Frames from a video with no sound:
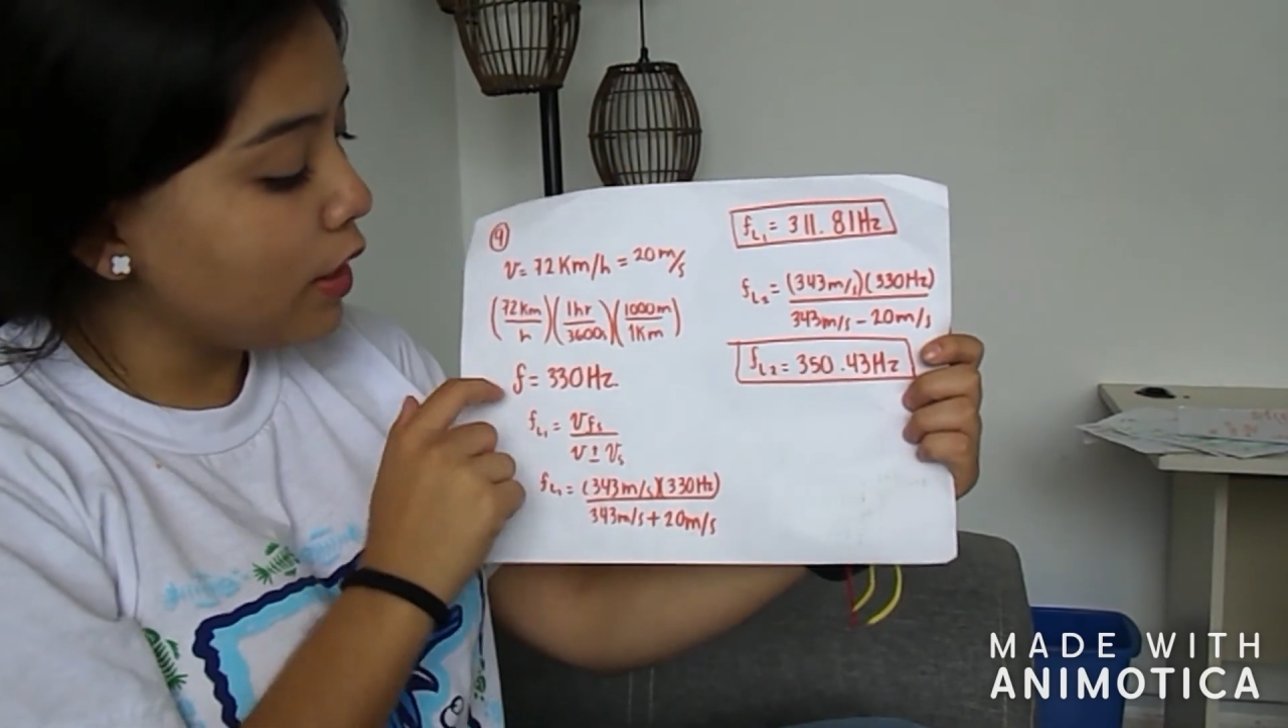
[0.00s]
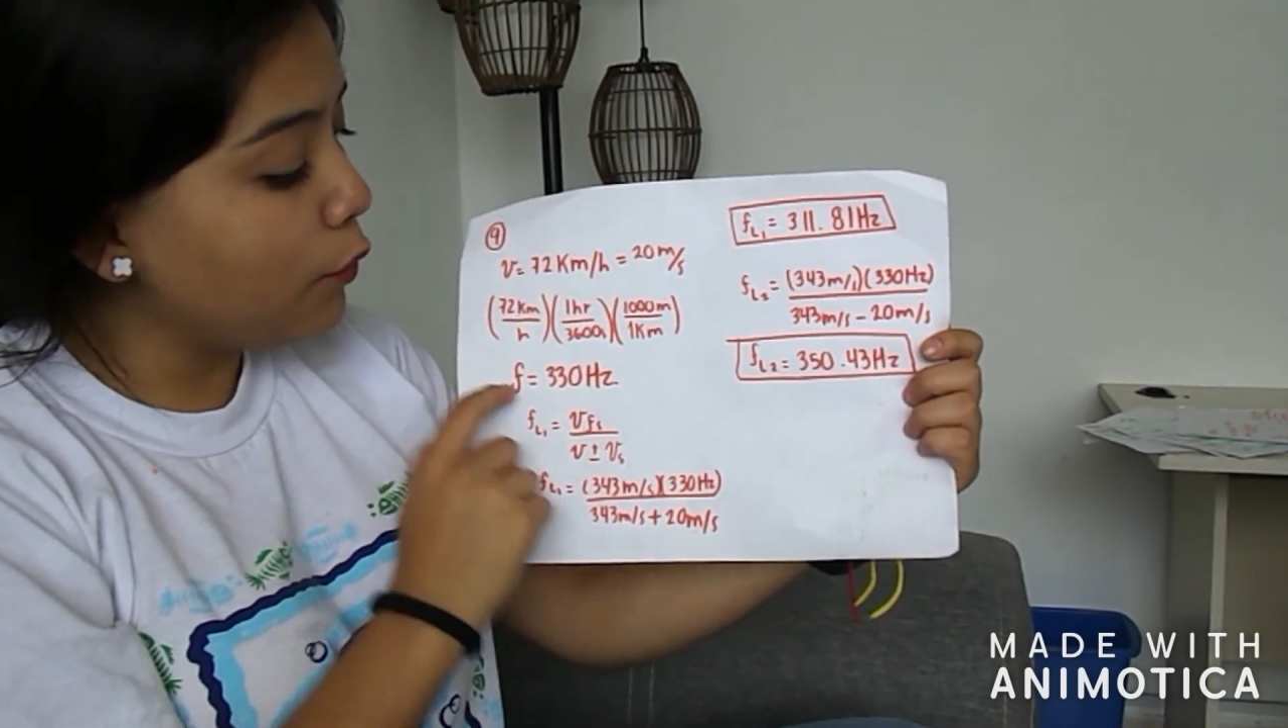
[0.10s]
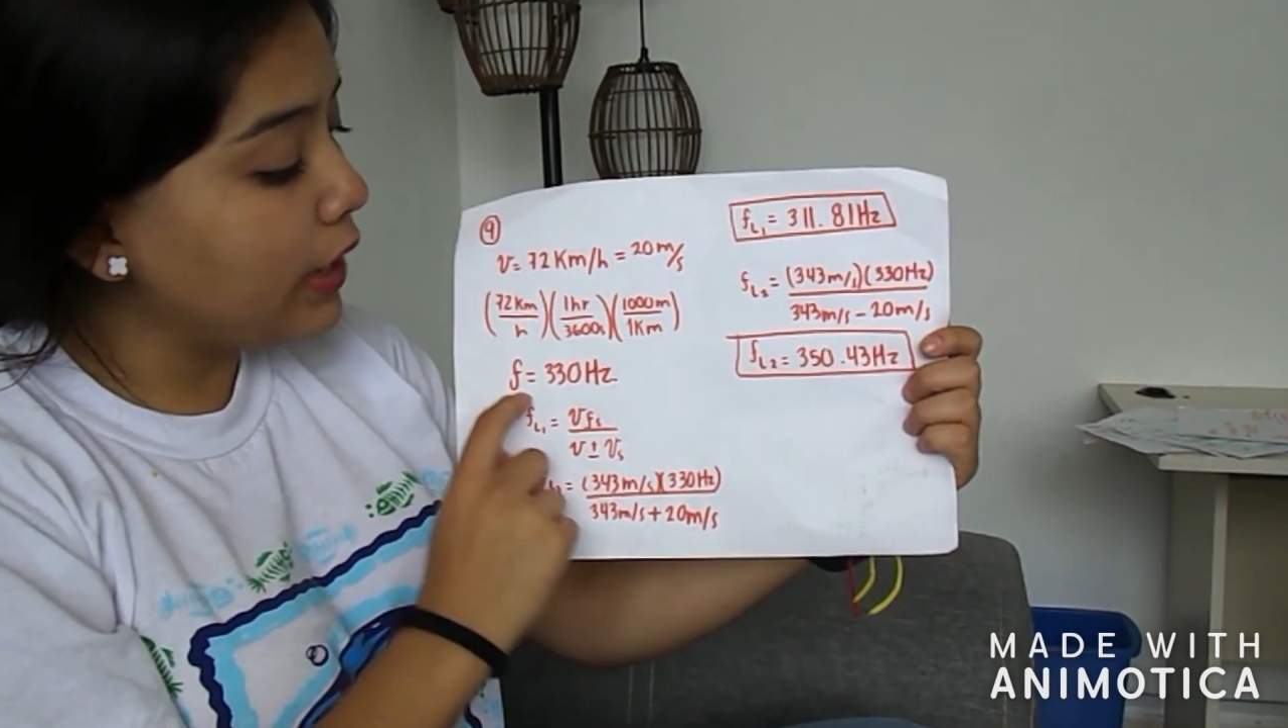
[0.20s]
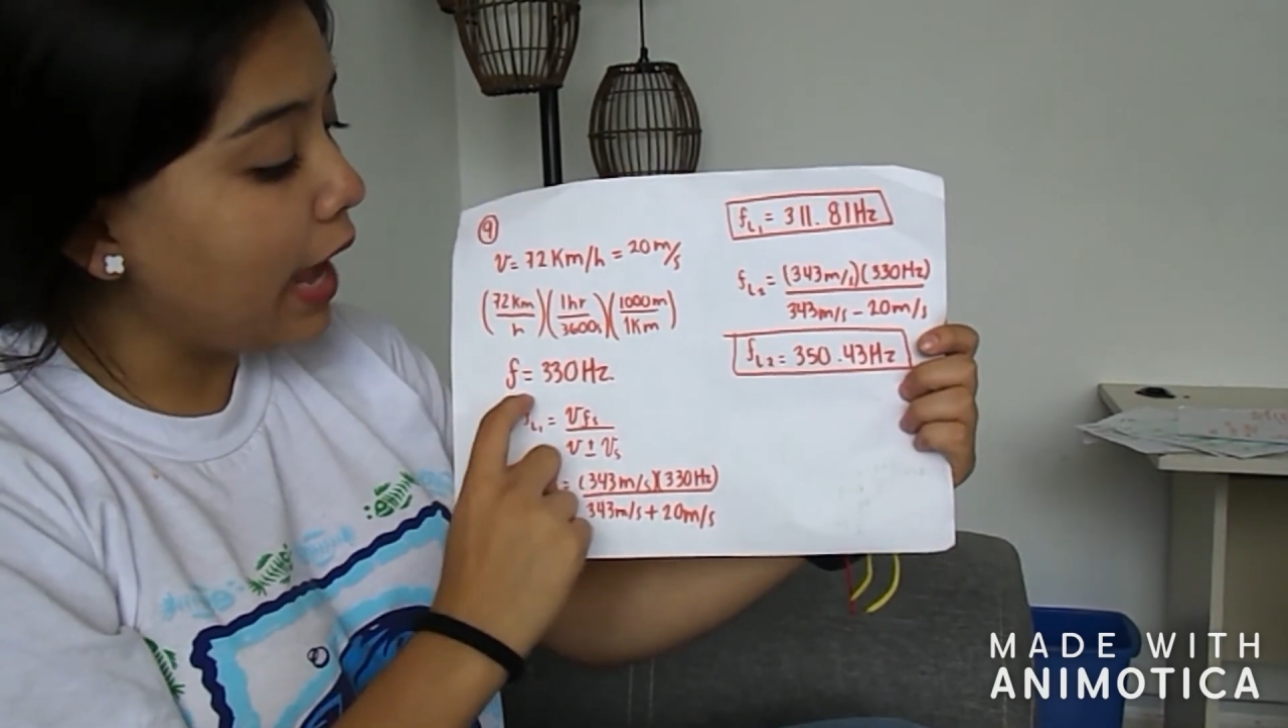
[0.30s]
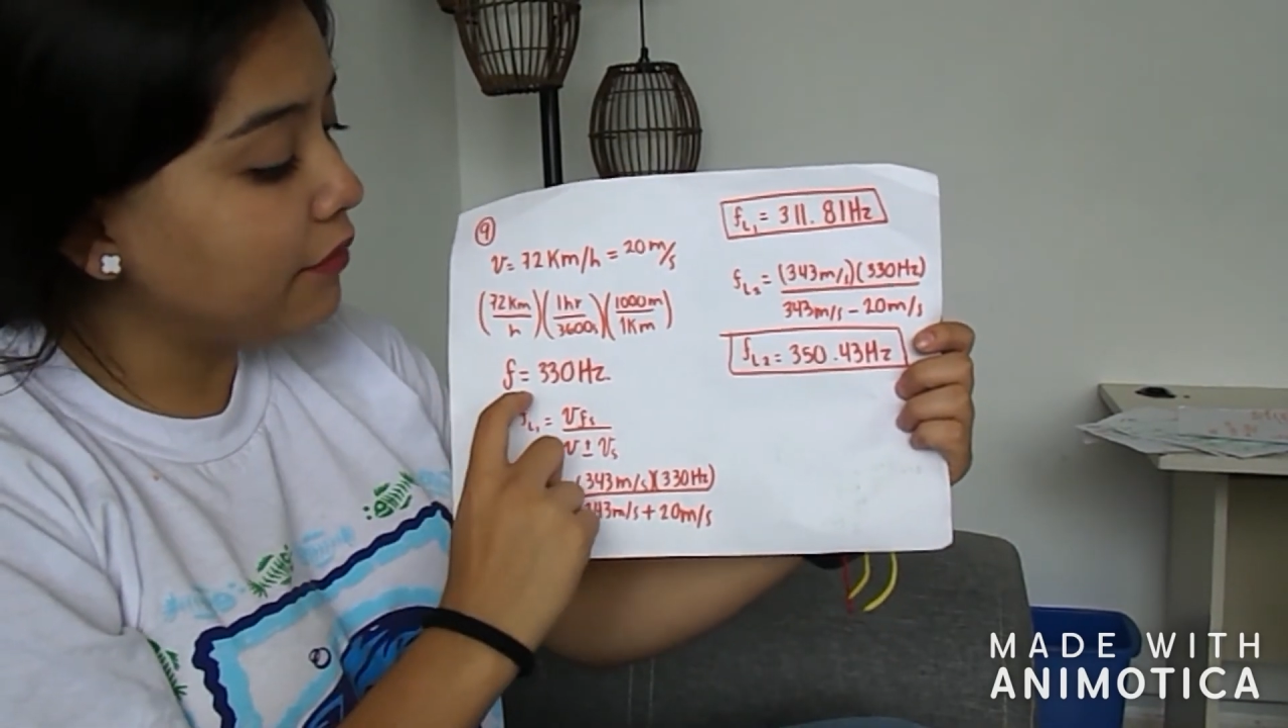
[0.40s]

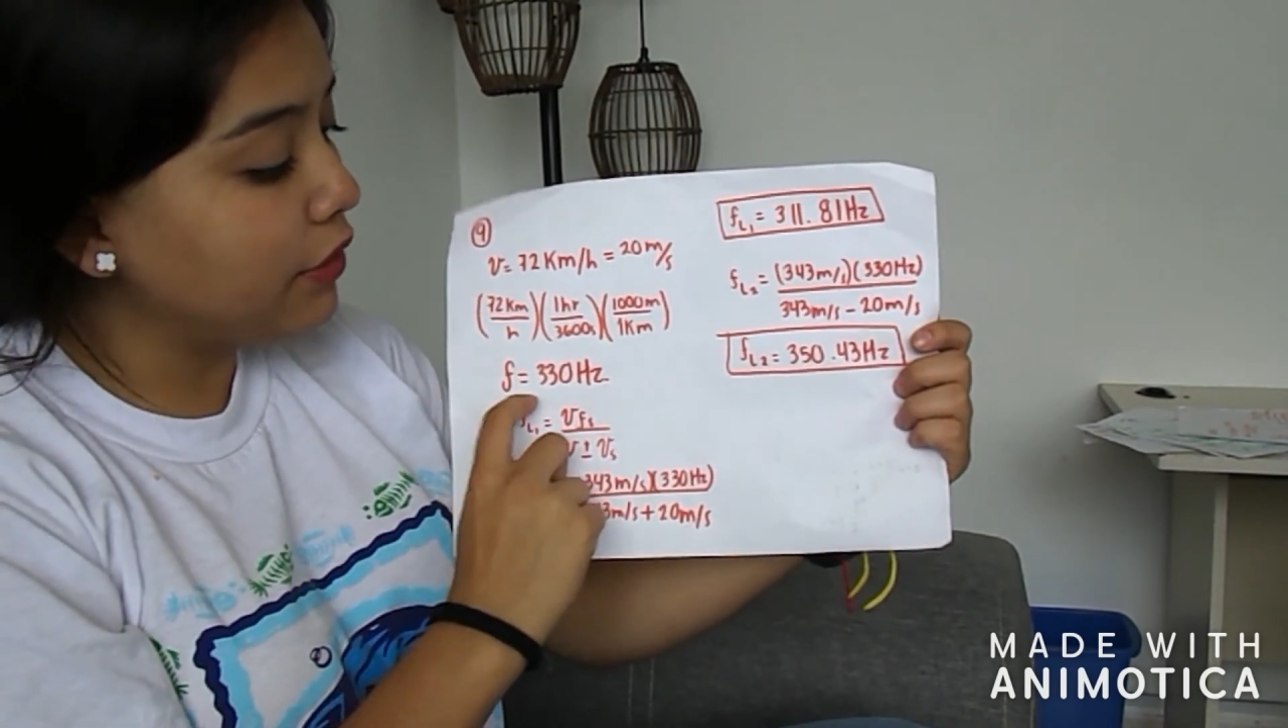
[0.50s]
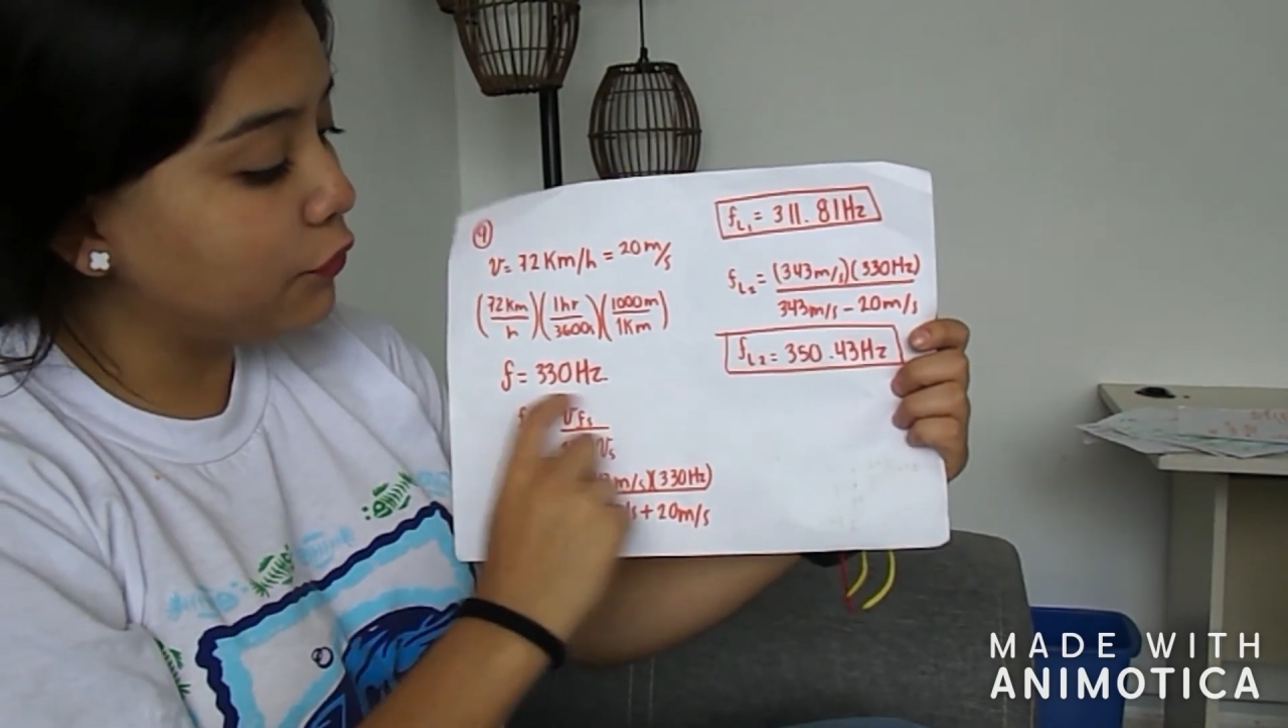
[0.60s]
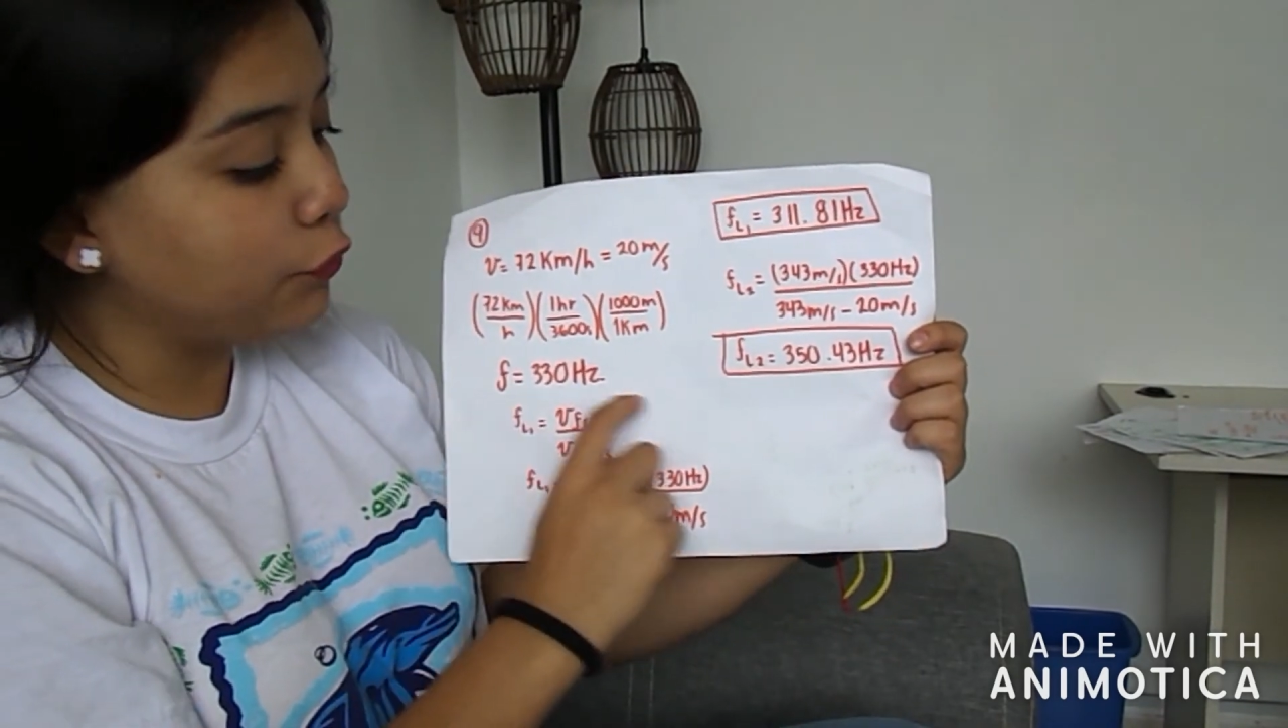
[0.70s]
Then we have the